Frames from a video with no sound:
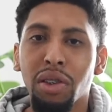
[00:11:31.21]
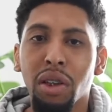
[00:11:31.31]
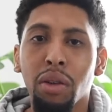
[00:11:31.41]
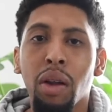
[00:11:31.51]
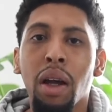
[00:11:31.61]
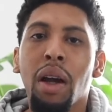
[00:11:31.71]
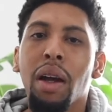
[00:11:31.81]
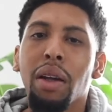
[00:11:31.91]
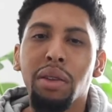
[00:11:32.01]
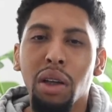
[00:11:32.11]
So
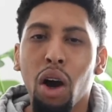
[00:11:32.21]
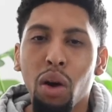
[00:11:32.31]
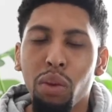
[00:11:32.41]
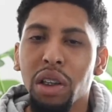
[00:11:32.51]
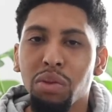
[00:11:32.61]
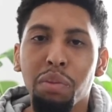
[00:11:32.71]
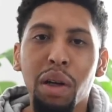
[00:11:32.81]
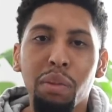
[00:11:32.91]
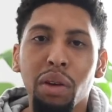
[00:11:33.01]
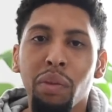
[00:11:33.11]
always
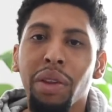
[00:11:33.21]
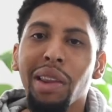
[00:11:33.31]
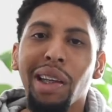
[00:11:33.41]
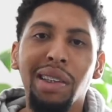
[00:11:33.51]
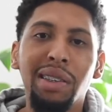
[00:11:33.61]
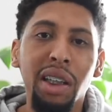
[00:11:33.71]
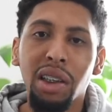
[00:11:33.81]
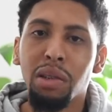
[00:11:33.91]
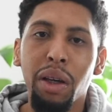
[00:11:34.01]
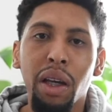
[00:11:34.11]
remember that
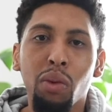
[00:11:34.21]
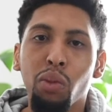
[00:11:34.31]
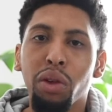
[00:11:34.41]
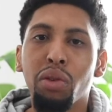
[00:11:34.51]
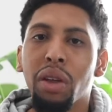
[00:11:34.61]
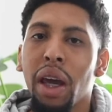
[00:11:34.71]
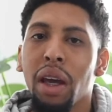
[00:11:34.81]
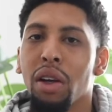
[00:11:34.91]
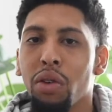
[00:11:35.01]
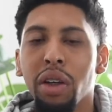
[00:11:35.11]
Sixthman, when you
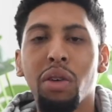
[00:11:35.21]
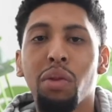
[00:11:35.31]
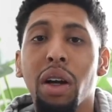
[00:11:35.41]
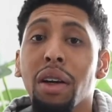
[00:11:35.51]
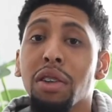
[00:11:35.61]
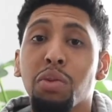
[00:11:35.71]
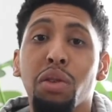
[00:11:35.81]
can't go anywhere else,